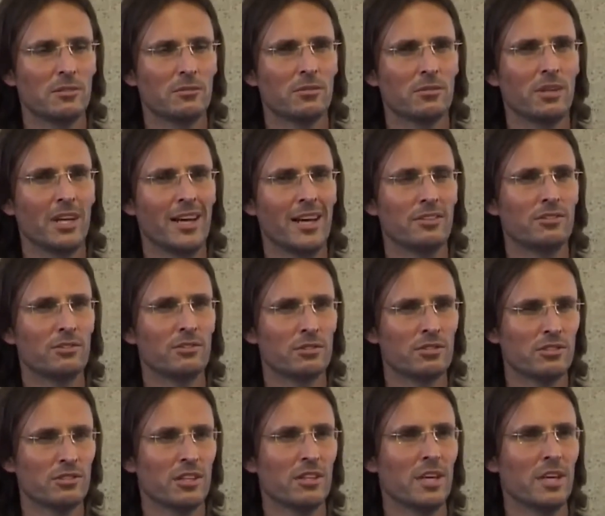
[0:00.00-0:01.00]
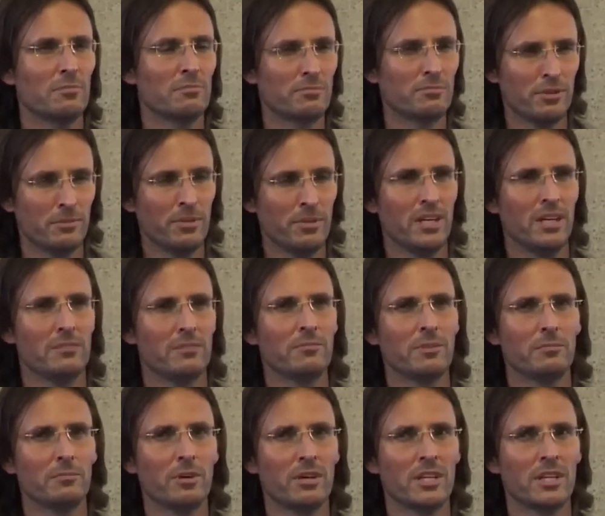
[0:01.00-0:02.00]
were allowed to do it, so they prepared
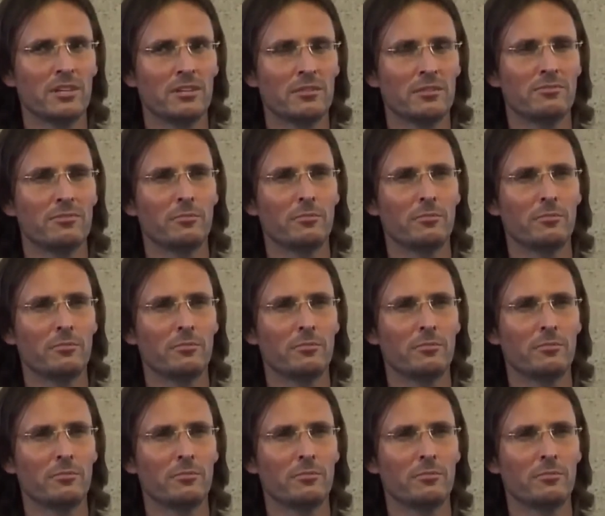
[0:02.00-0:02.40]
my body